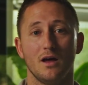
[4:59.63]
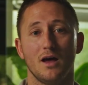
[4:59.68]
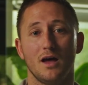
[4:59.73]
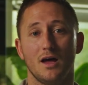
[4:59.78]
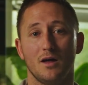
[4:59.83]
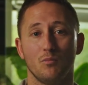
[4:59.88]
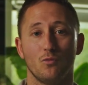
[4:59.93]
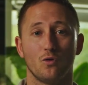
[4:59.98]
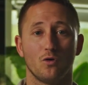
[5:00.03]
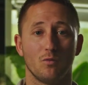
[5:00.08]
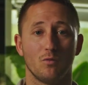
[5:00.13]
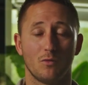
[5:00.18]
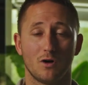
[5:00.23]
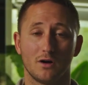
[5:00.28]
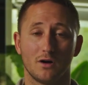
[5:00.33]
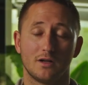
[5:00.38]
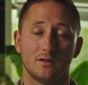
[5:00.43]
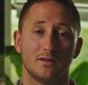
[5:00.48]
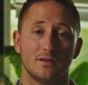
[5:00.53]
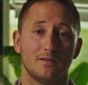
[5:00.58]
and more
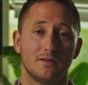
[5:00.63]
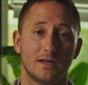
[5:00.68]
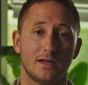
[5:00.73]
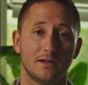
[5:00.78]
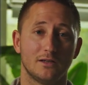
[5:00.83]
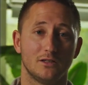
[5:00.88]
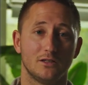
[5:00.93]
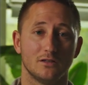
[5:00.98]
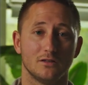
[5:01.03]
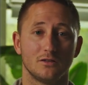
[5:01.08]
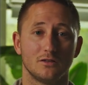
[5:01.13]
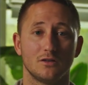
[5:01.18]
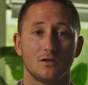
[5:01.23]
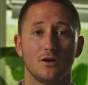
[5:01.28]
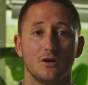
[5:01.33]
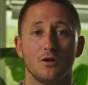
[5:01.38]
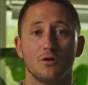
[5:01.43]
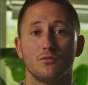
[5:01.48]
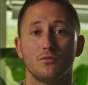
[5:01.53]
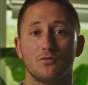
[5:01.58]
market intelligence
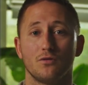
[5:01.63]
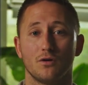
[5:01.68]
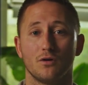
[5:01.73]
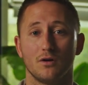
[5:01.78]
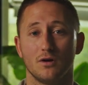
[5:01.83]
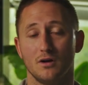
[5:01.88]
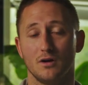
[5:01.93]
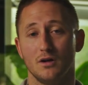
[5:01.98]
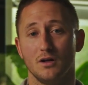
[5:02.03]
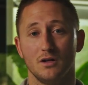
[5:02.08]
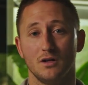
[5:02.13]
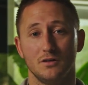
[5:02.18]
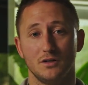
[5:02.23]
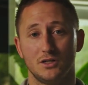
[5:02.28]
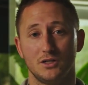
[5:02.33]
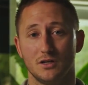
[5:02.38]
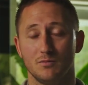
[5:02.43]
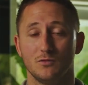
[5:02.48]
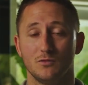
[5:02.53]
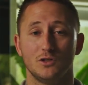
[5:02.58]
for the
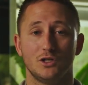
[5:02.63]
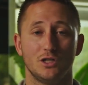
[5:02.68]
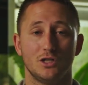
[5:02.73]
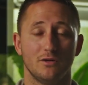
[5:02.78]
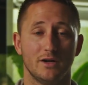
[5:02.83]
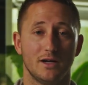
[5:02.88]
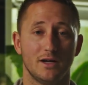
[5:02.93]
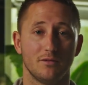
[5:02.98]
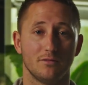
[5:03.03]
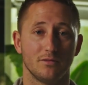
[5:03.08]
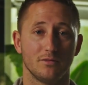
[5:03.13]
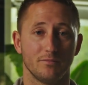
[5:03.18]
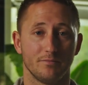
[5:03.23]
shipments you have.